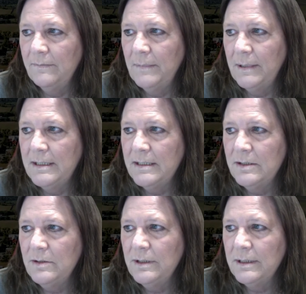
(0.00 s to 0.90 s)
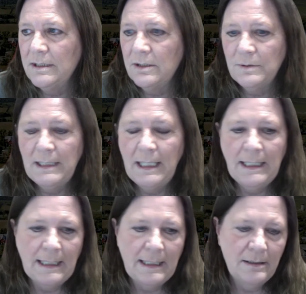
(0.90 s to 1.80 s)
my students
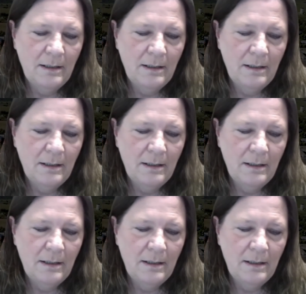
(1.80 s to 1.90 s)
created,